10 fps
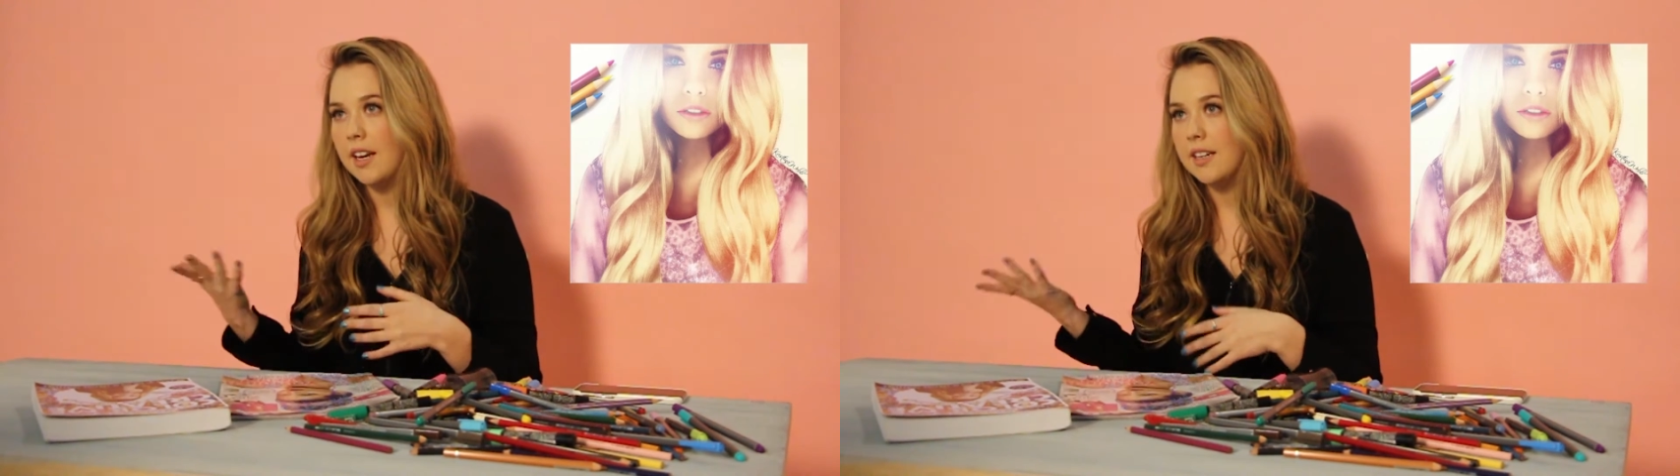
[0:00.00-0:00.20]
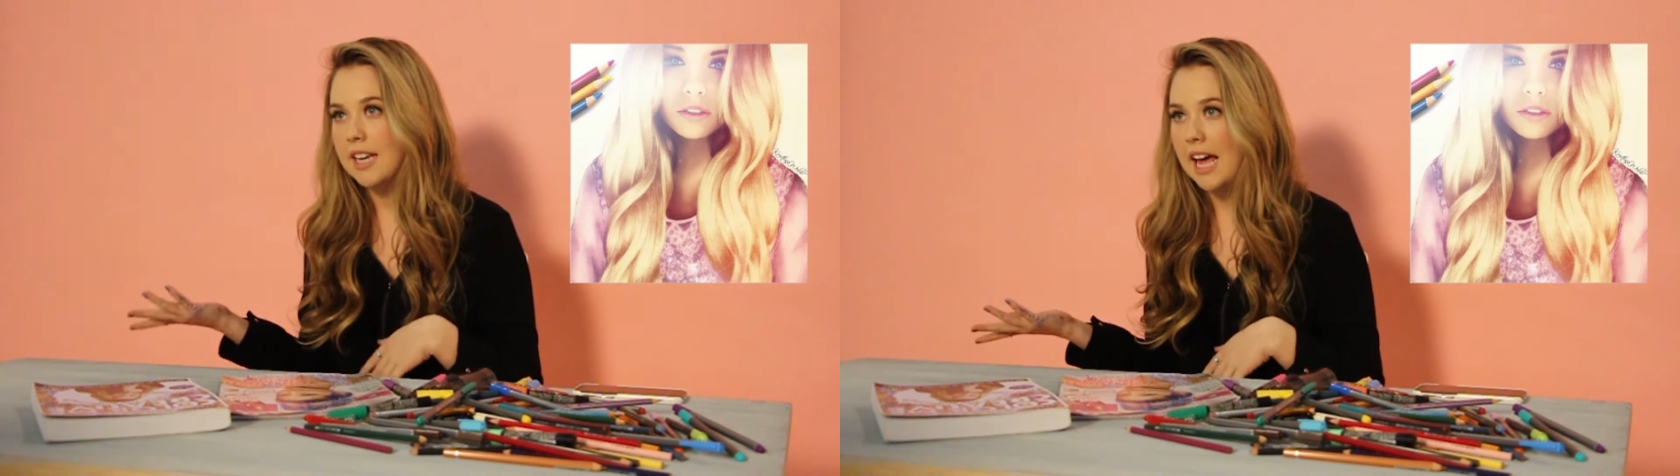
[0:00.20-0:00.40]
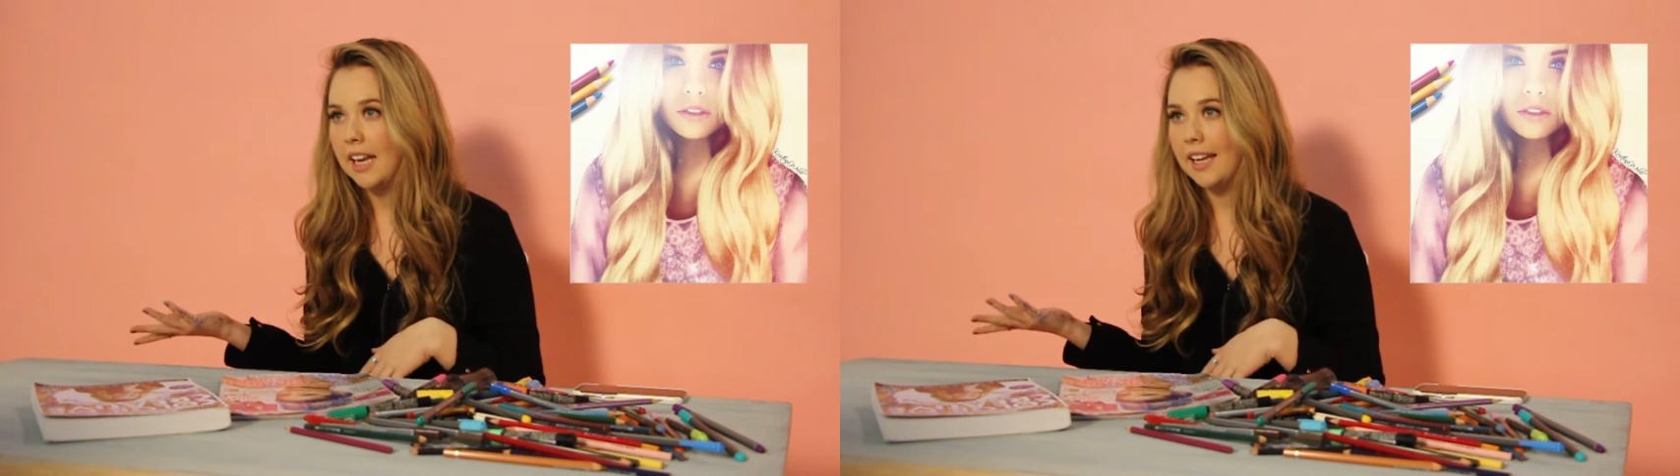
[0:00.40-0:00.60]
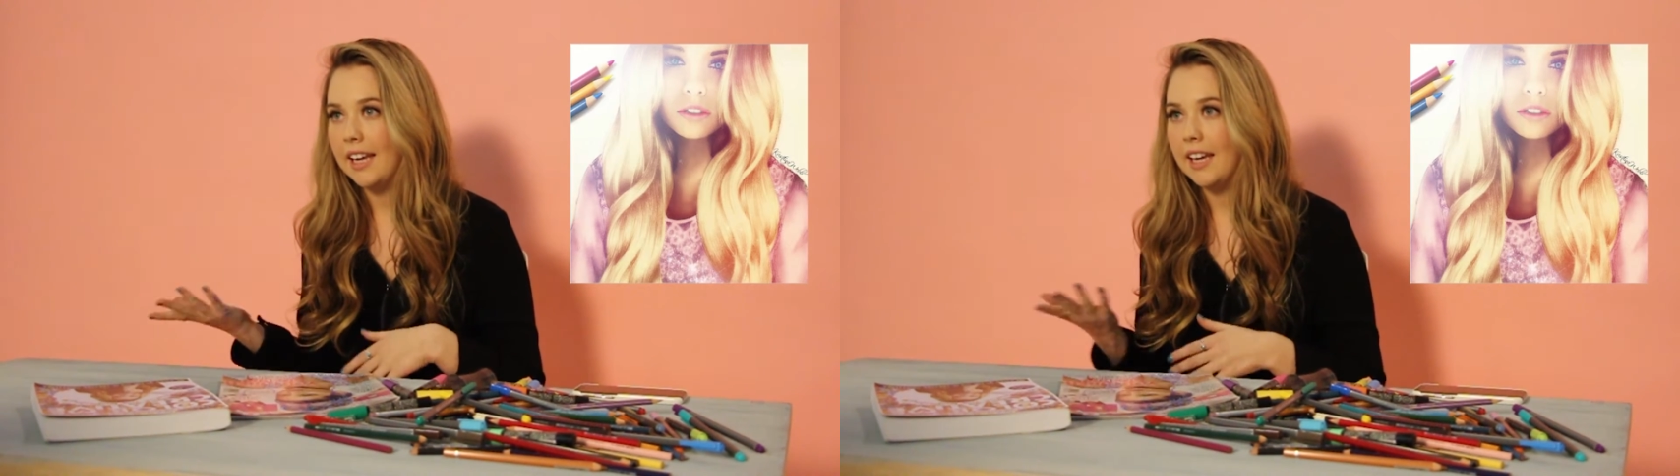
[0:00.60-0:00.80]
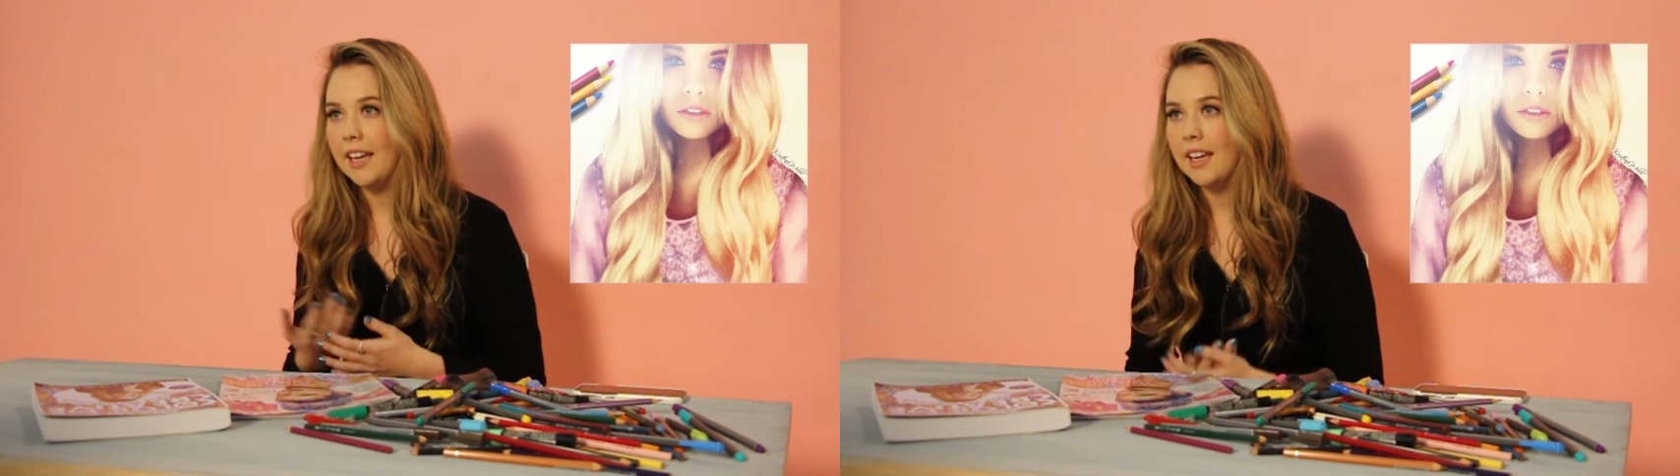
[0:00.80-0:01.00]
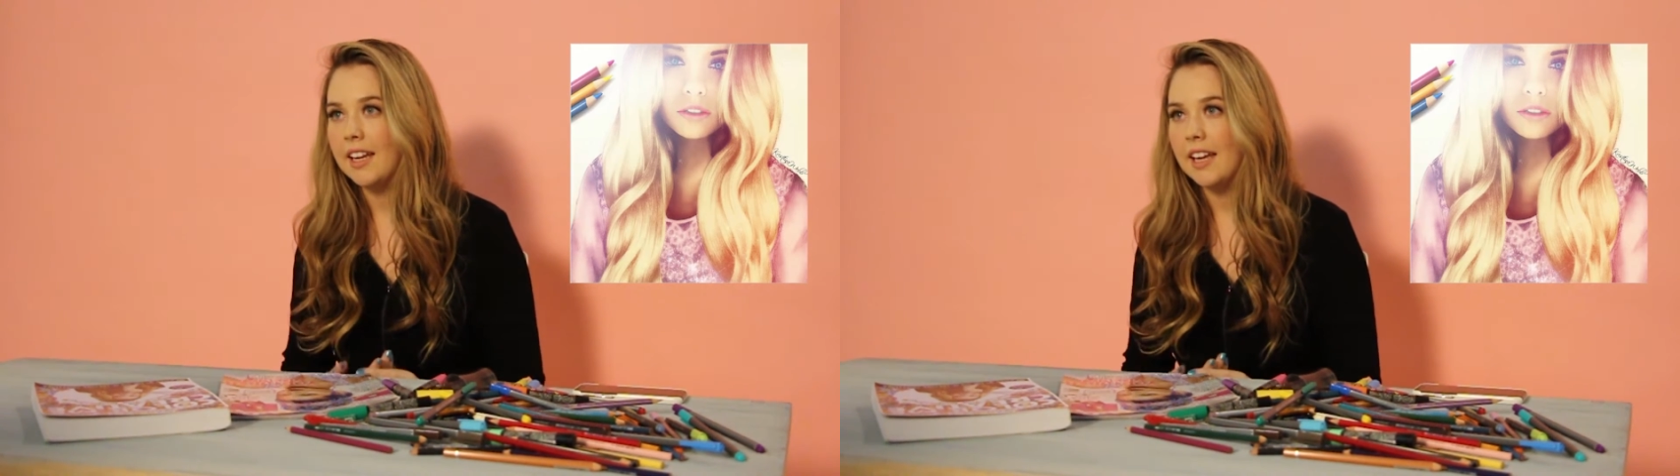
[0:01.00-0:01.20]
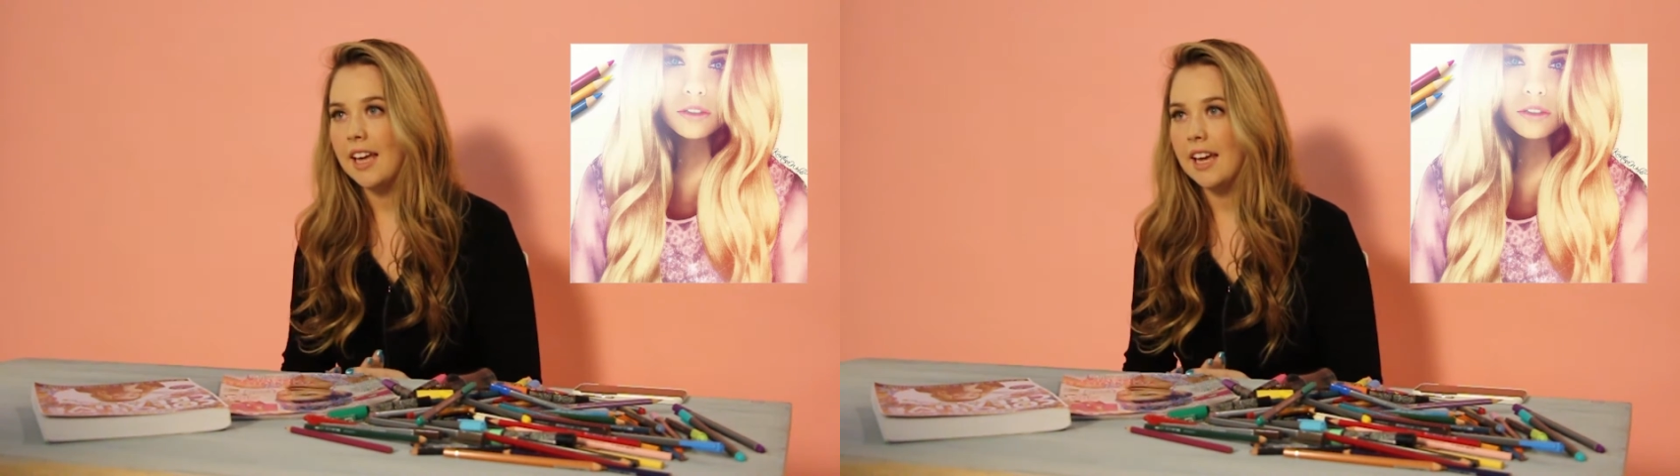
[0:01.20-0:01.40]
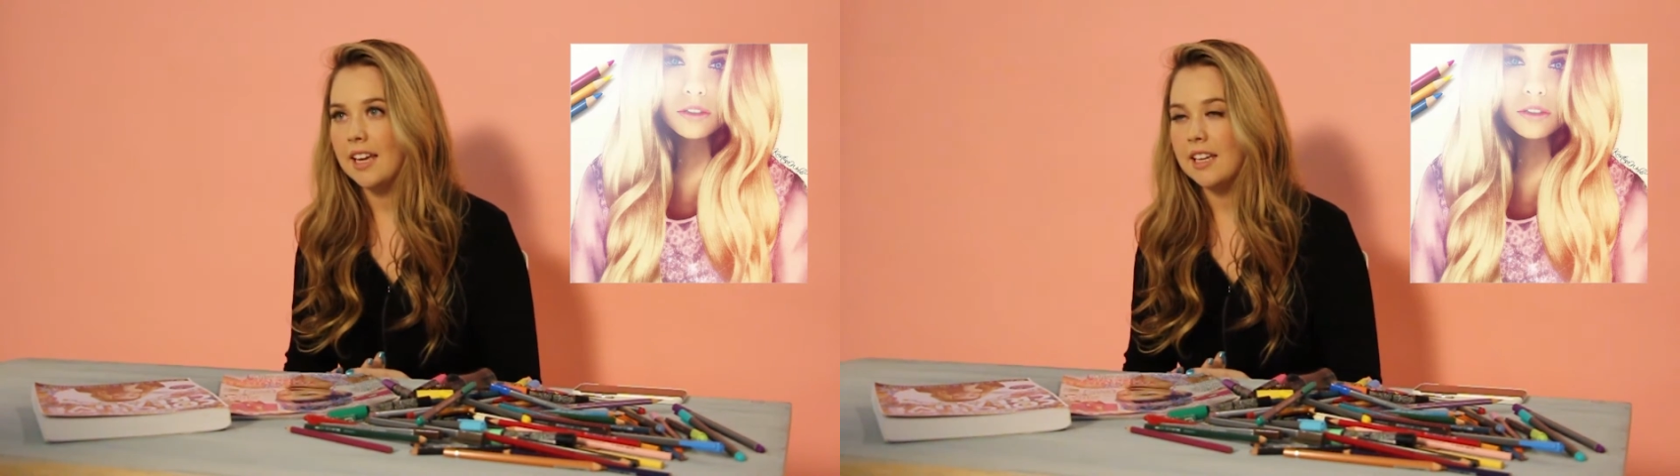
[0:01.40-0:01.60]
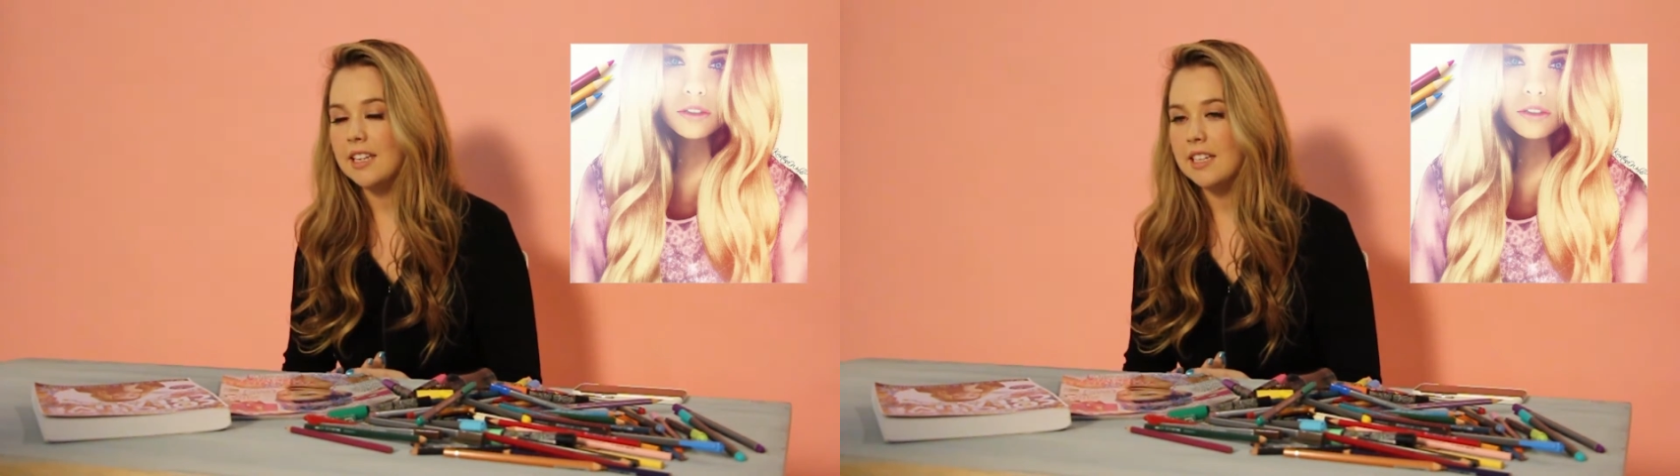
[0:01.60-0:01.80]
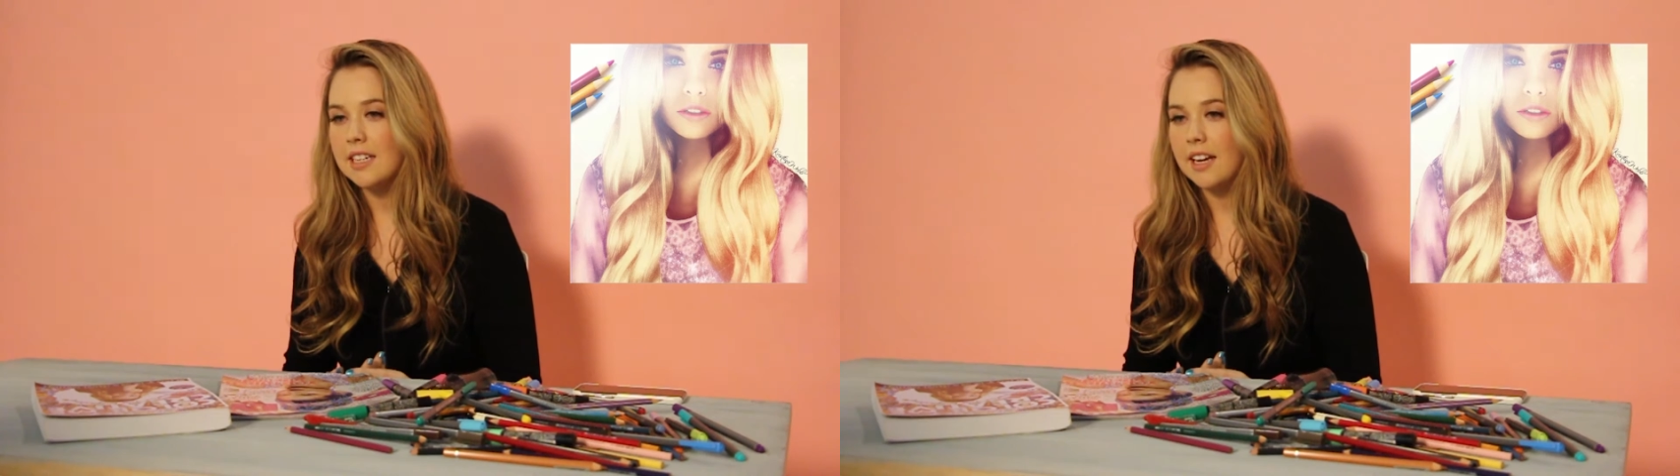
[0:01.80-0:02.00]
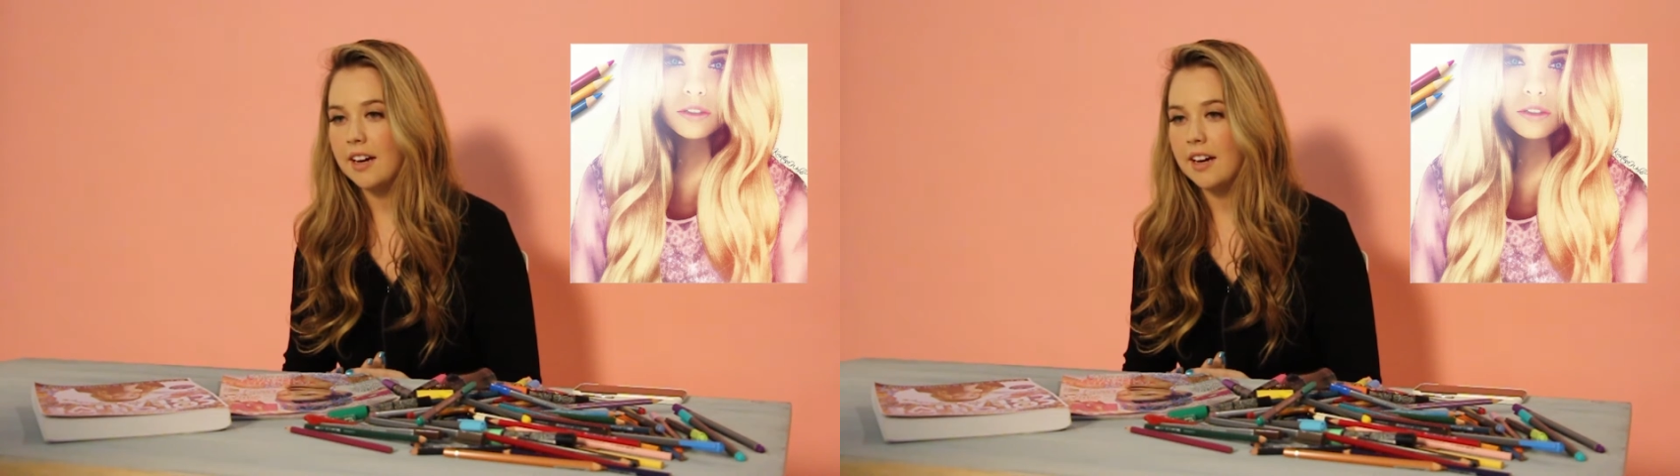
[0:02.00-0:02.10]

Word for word: and Ali, and